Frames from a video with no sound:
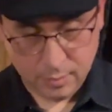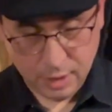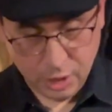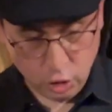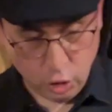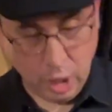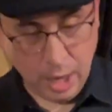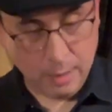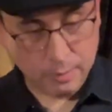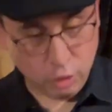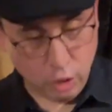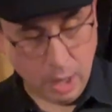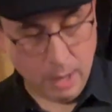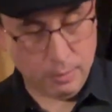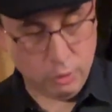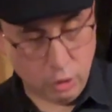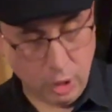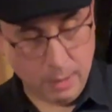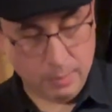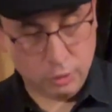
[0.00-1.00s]
Drop,
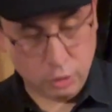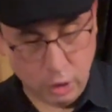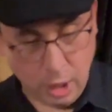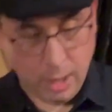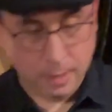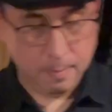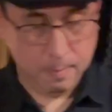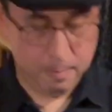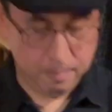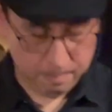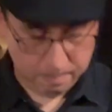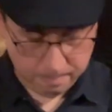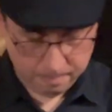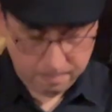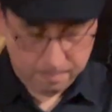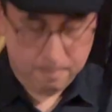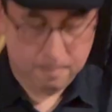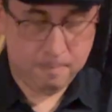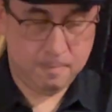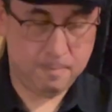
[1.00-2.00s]
drop, drop, drop.
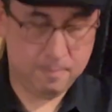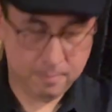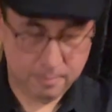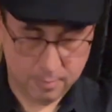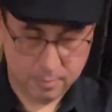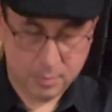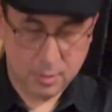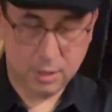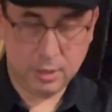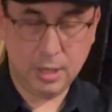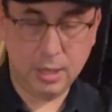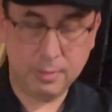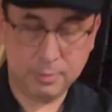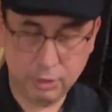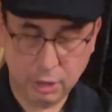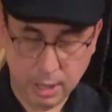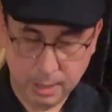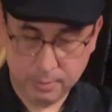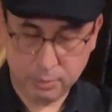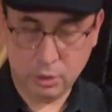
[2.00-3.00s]
Drop,
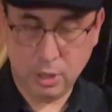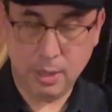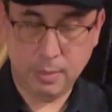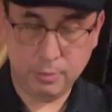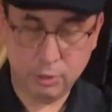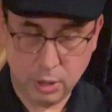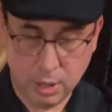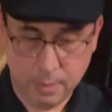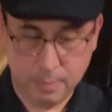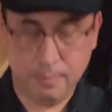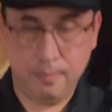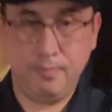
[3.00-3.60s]
drop, drop, drop.